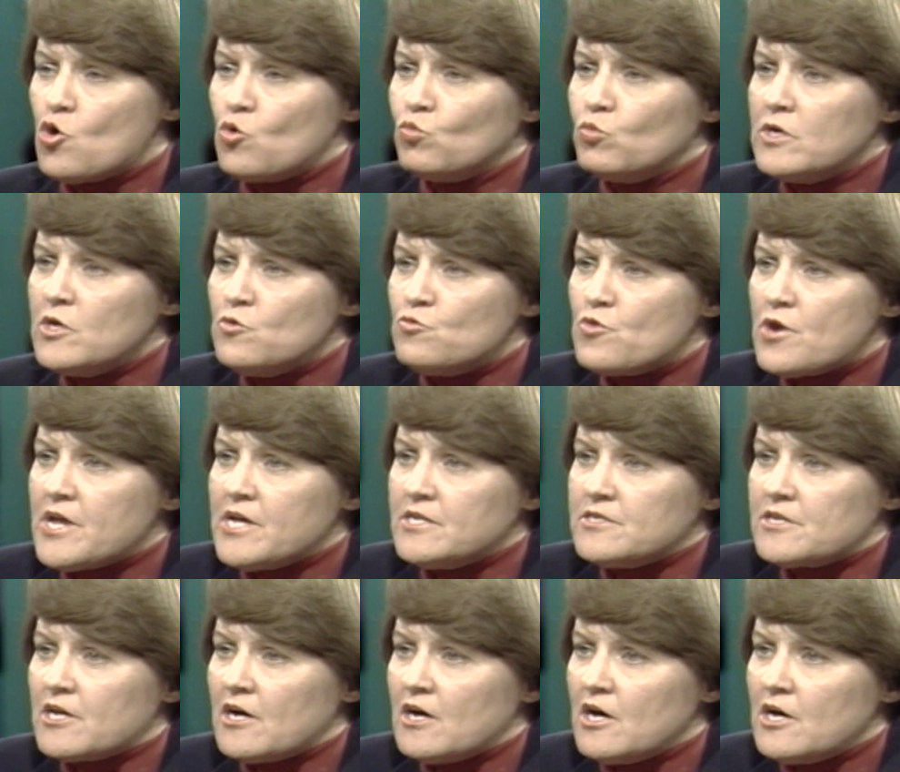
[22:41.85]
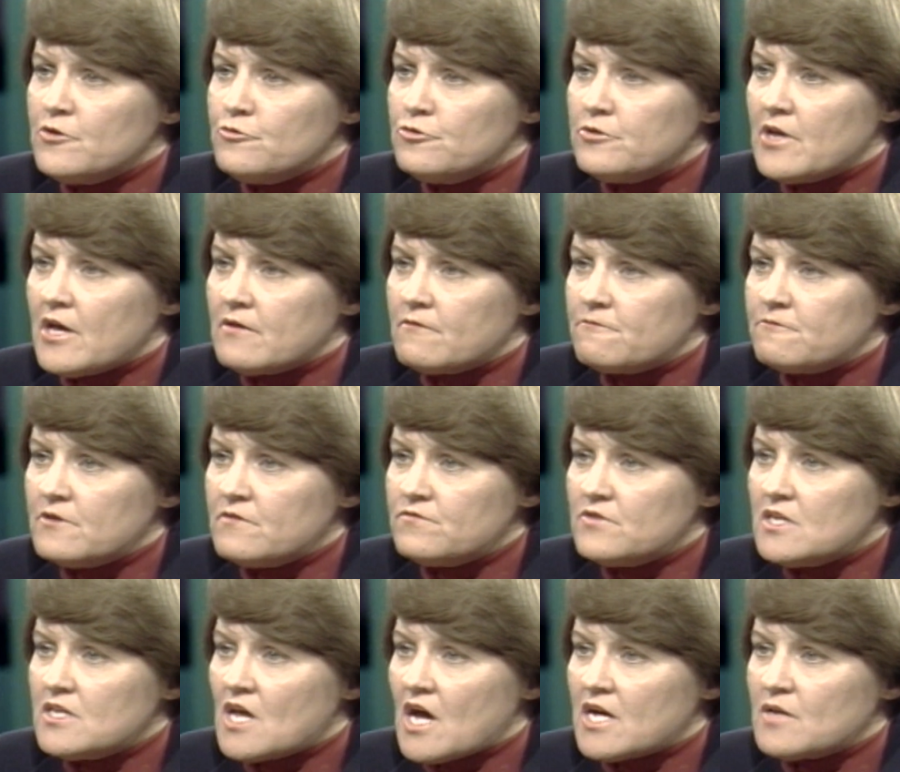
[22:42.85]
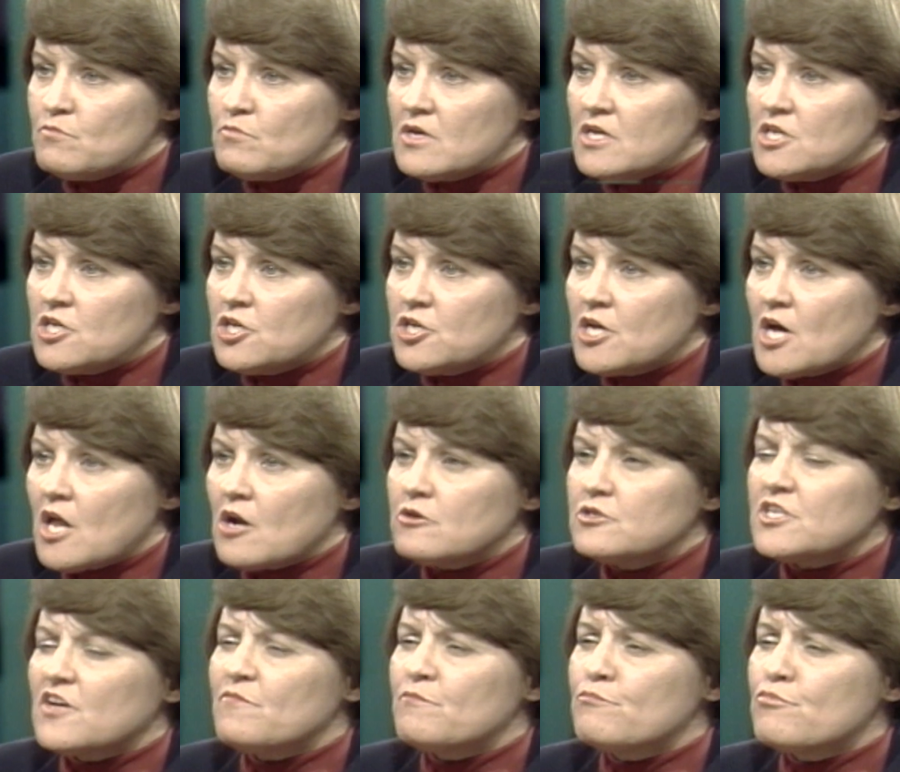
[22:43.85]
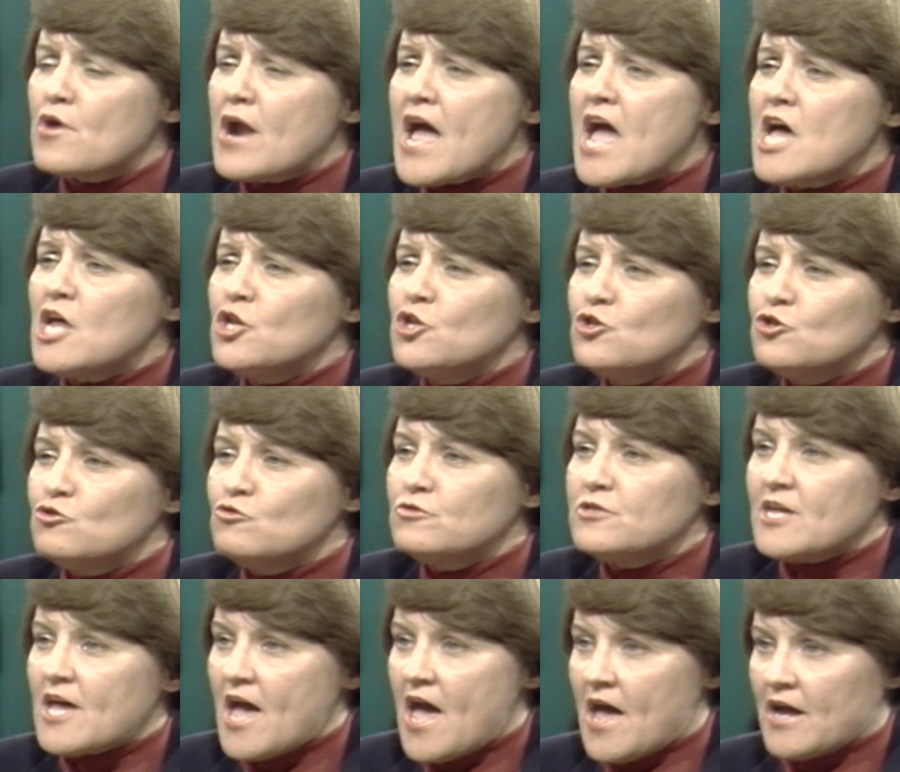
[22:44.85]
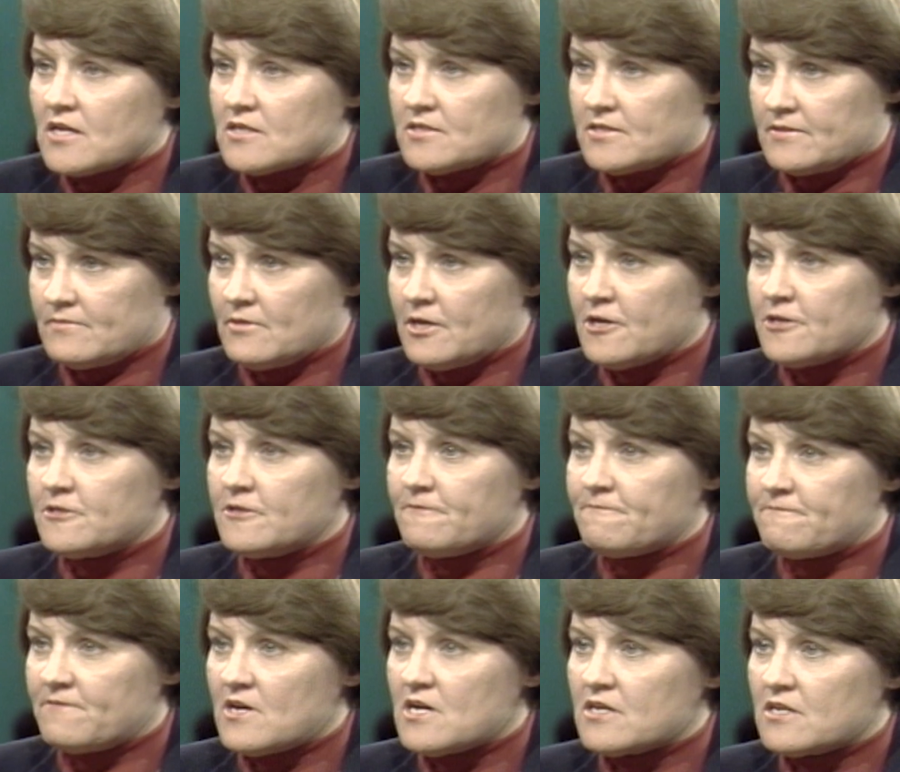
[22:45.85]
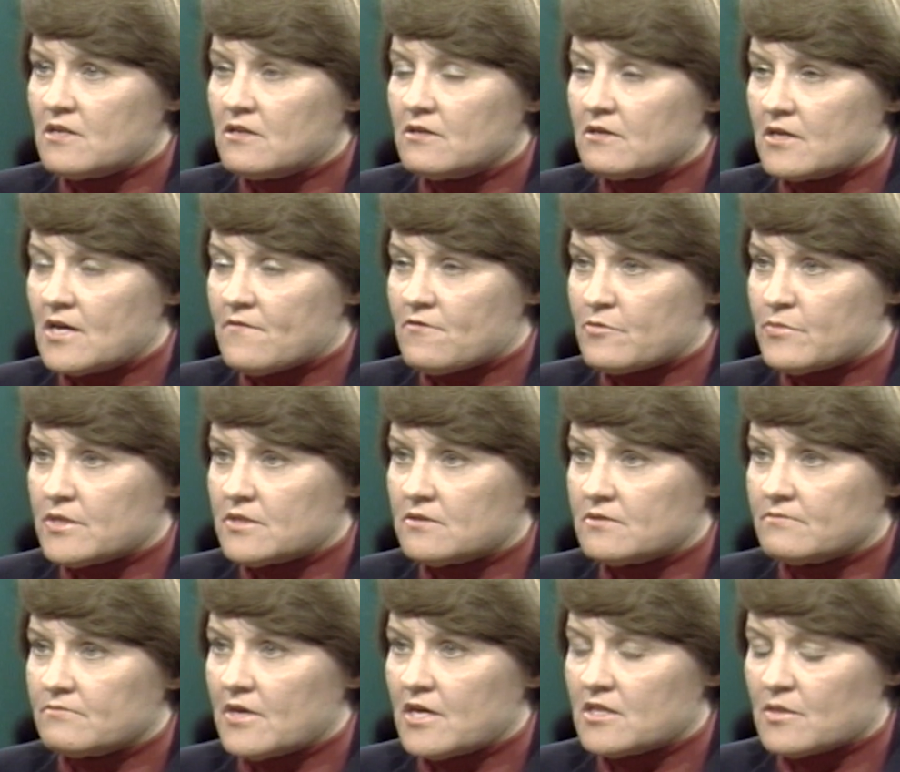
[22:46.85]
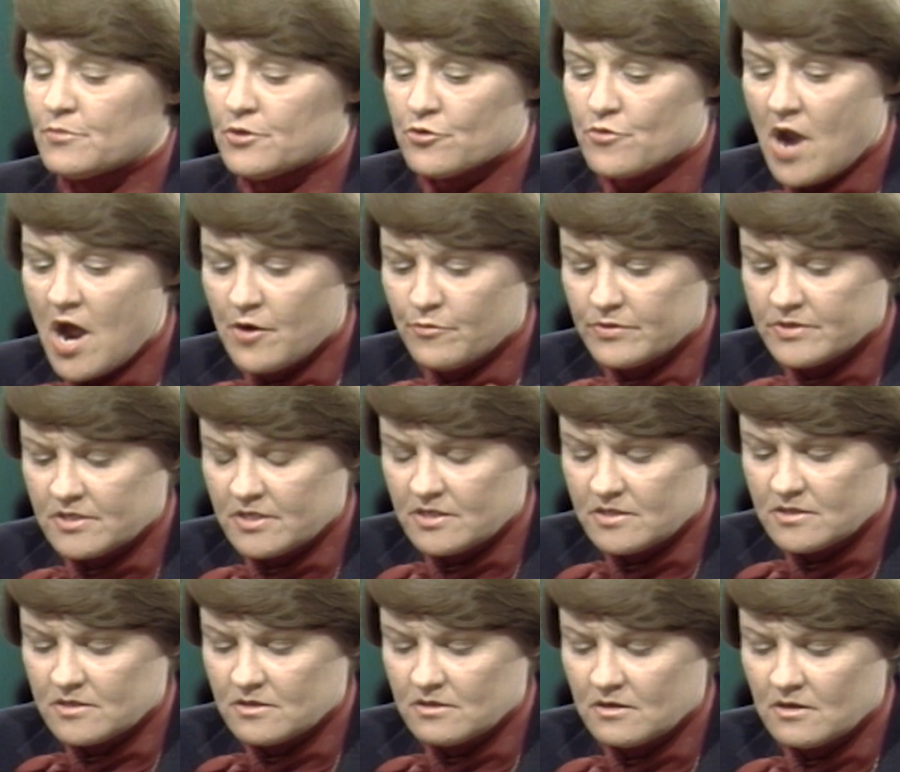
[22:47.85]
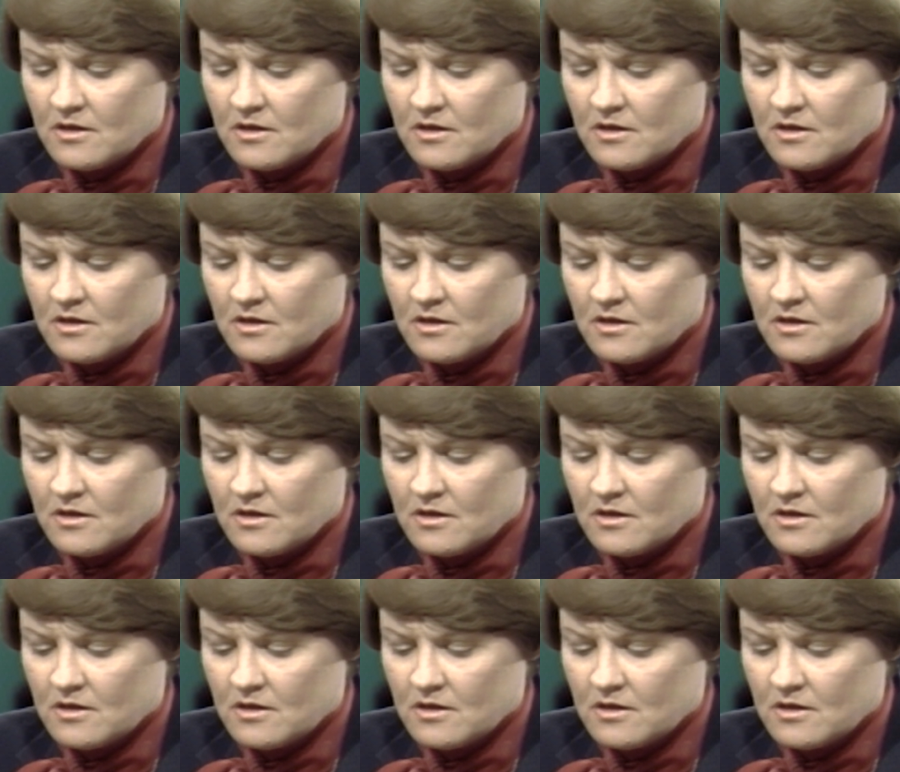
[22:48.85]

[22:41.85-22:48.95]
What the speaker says: We raised $159 million, a brand new tax to fund government and the bureaucracies.